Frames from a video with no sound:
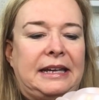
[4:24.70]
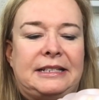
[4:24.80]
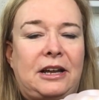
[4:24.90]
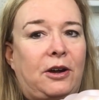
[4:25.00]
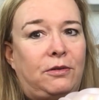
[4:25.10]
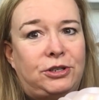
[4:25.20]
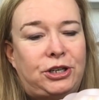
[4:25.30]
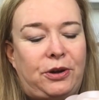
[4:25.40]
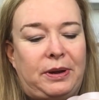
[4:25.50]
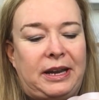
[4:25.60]
It's not going to
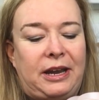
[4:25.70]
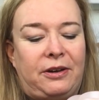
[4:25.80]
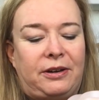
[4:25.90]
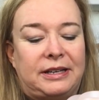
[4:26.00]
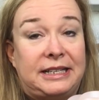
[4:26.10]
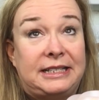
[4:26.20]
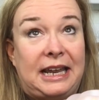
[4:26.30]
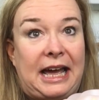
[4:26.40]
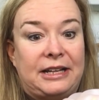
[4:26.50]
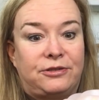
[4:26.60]
show in here because these
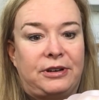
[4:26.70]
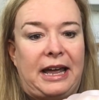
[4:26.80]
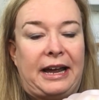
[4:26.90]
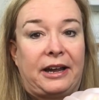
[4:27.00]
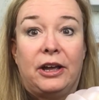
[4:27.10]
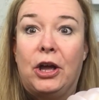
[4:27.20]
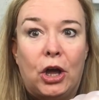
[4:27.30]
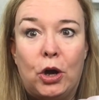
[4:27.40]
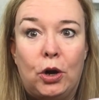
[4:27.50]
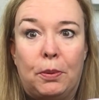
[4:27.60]
lights are like
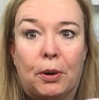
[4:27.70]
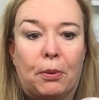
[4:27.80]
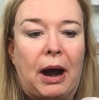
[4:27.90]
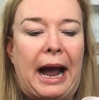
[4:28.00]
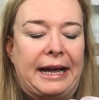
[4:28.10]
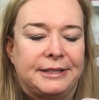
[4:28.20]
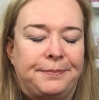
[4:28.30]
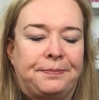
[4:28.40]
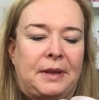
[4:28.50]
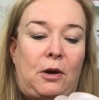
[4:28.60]
uber bright.
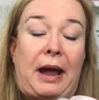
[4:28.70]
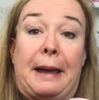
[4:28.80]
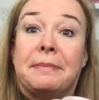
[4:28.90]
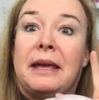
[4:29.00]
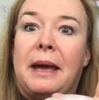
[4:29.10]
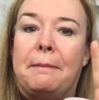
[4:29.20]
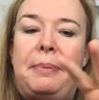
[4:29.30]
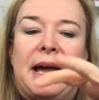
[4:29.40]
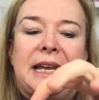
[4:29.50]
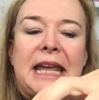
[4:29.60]
Okay.
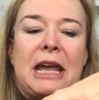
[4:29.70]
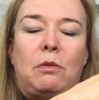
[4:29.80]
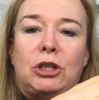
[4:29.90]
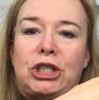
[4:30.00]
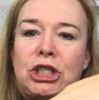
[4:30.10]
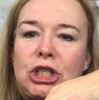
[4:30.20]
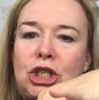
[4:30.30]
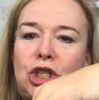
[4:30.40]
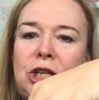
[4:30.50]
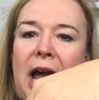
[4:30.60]
But it will
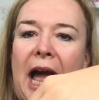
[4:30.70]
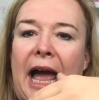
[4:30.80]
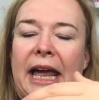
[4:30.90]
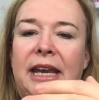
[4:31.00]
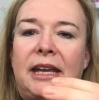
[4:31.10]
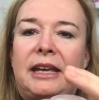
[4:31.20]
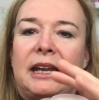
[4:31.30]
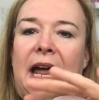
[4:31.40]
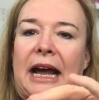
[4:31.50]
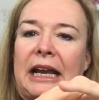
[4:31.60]
just shine
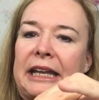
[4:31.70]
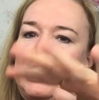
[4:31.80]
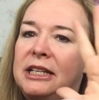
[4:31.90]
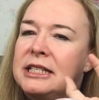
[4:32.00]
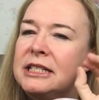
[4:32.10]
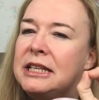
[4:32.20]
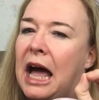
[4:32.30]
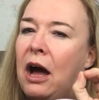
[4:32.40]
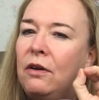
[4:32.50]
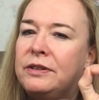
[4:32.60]
like a little
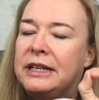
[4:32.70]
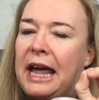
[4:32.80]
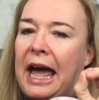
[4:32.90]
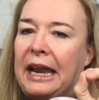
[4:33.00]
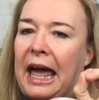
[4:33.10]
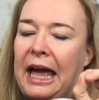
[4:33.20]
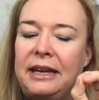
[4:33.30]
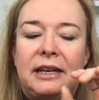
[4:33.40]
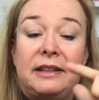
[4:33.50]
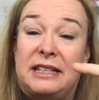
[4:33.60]
soft
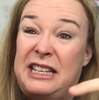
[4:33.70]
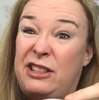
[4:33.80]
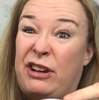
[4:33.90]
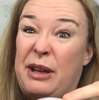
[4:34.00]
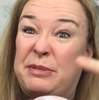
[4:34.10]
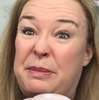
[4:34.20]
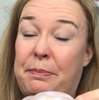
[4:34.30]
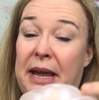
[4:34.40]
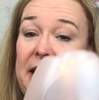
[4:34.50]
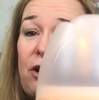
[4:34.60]
nightlight. This either comes in
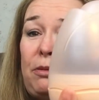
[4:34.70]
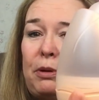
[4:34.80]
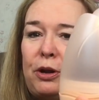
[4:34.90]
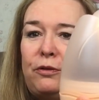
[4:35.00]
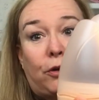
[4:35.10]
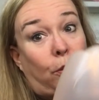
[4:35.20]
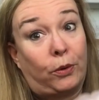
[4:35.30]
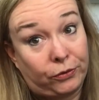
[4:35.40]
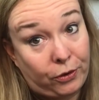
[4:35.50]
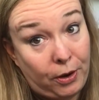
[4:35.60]
pink or blue. Of
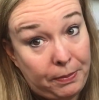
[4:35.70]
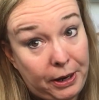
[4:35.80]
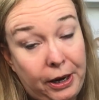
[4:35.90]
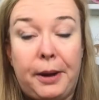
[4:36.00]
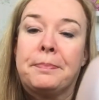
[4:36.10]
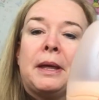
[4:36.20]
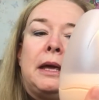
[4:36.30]
course, got pink.